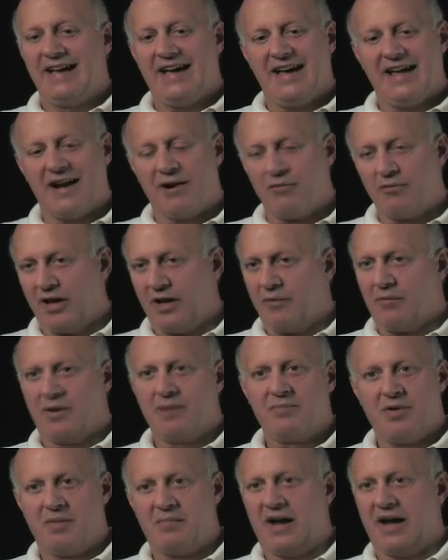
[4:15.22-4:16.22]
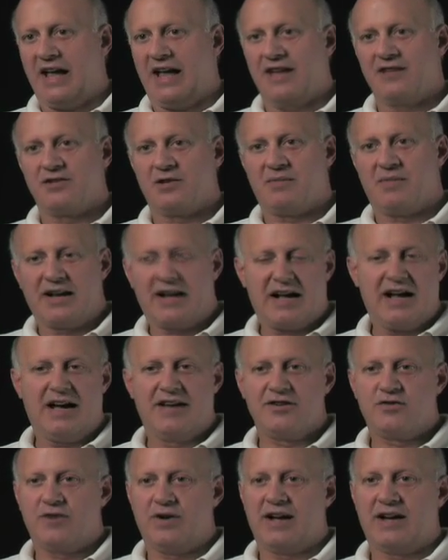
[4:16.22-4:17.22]
and I really want to put my hands on my
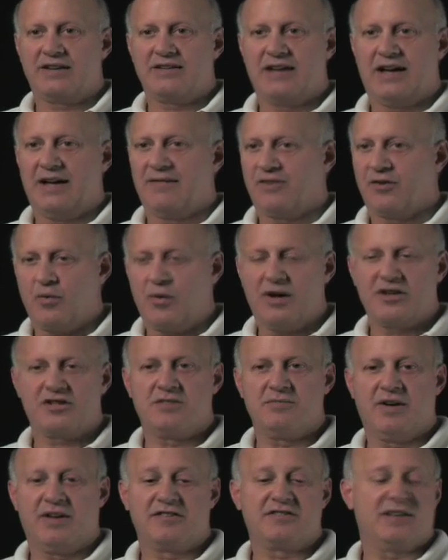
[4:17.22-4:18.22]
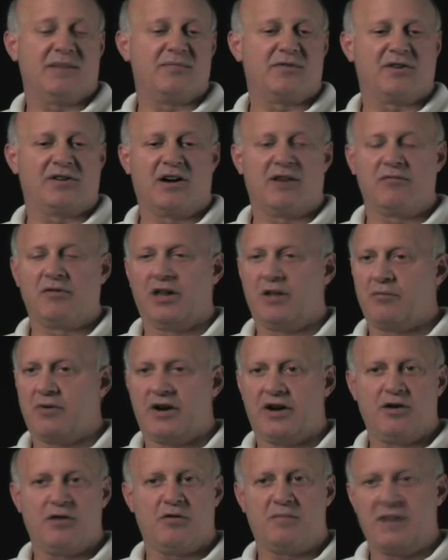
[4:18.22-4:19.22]
contract. I have a question about something, or I really
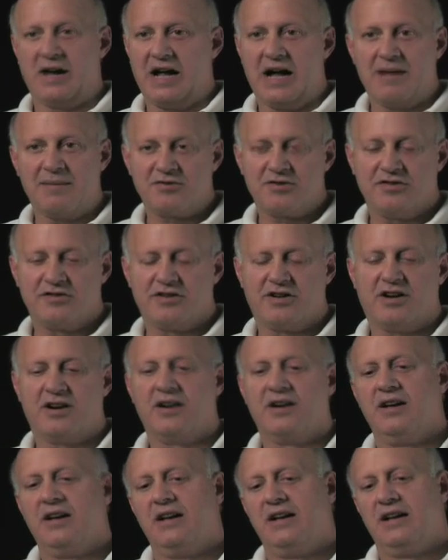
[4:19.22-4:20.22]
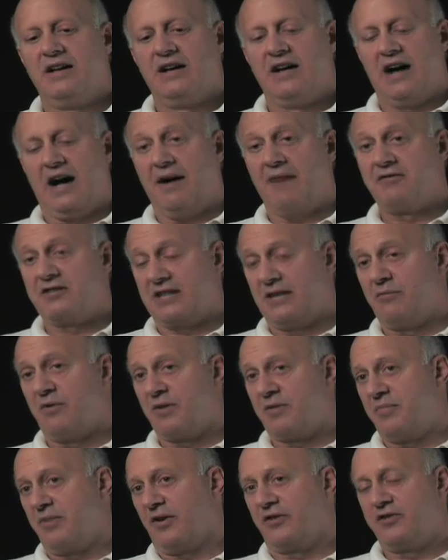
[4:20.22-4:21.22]
want to know what my options are. Obviously
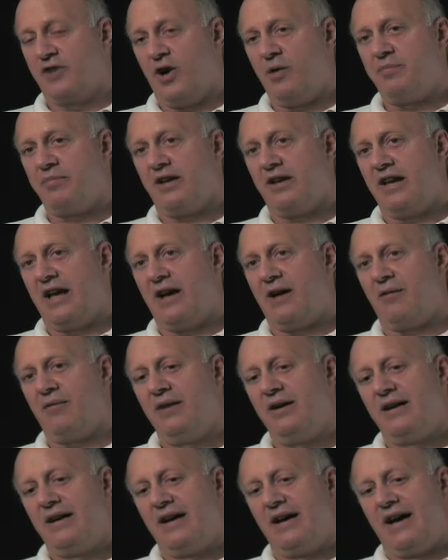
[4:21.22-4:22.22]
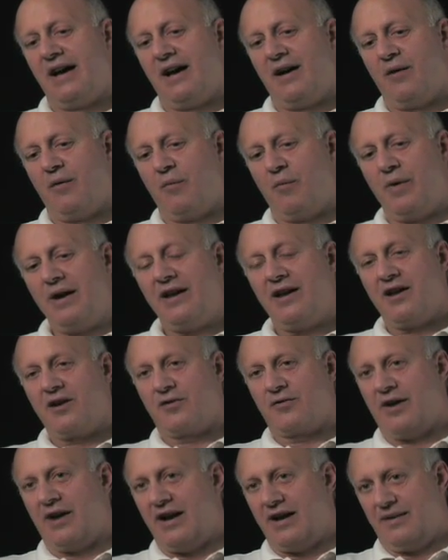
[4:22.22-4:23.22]
with BuildTopia now, we can
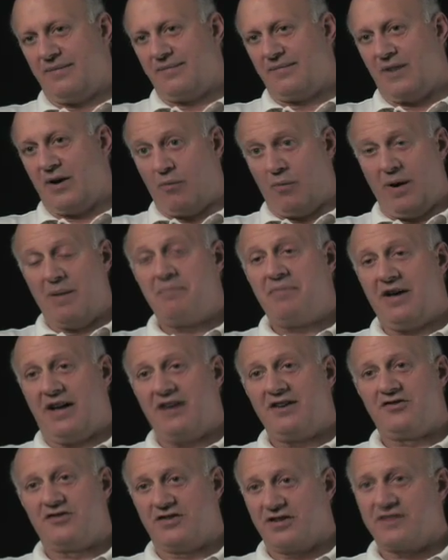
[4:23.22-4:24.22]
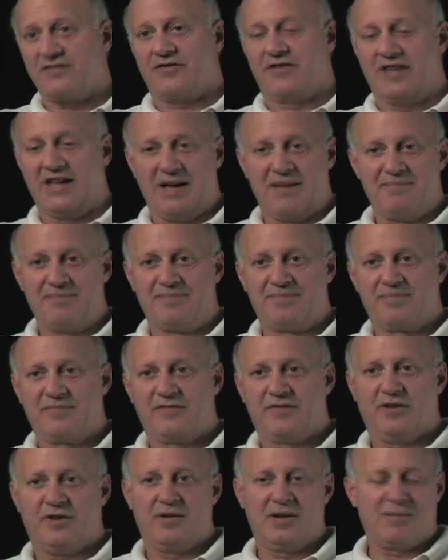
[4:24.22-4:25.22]
create a web page just for them.
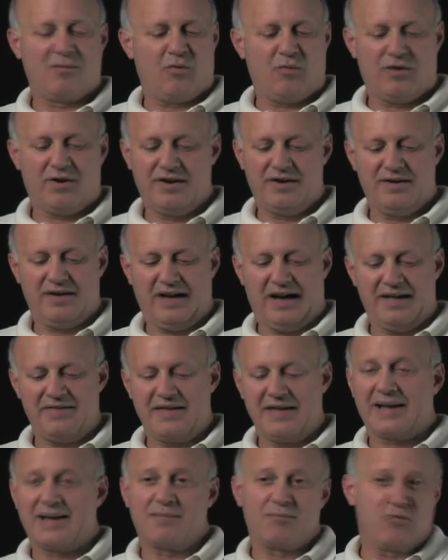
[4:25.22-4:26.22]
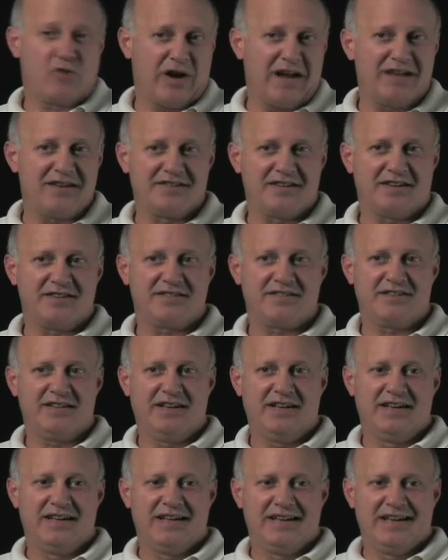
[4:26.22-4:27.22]
So number one, I think it brands us
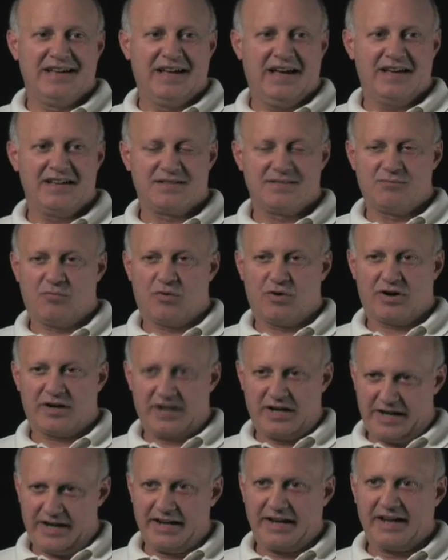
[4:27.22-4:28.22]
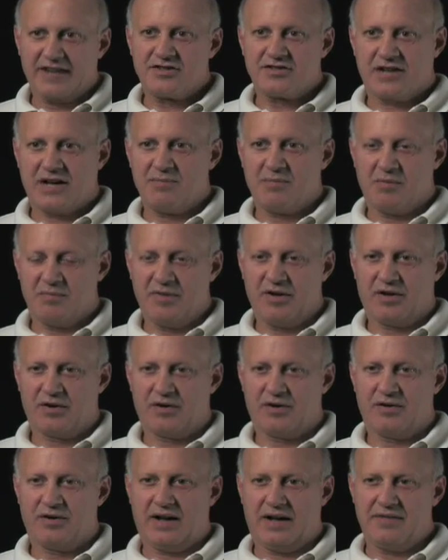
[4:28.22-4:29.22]
as a more cutting edge type of
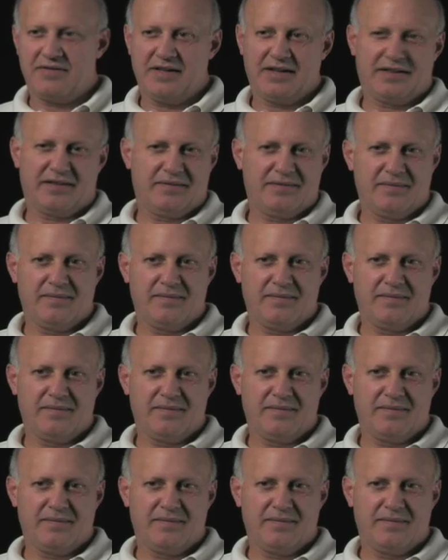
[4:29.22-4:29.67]
builder. I think